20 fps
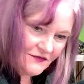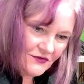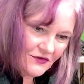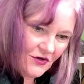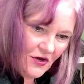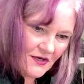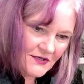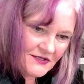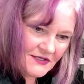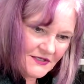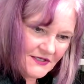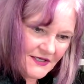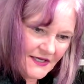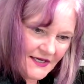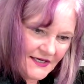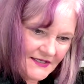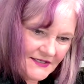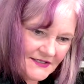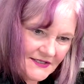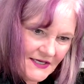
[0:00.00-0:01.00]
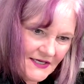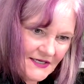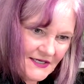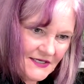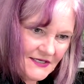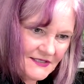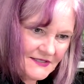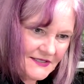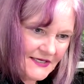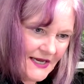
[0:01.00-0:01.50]
not to get it
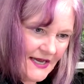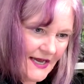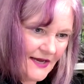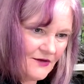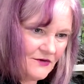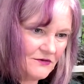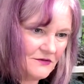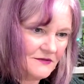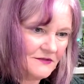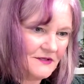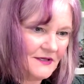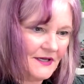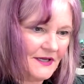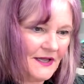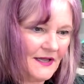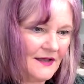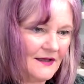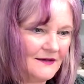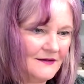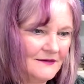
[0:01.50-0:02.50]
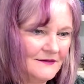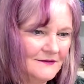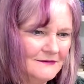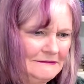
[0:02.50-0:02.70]
tangled again,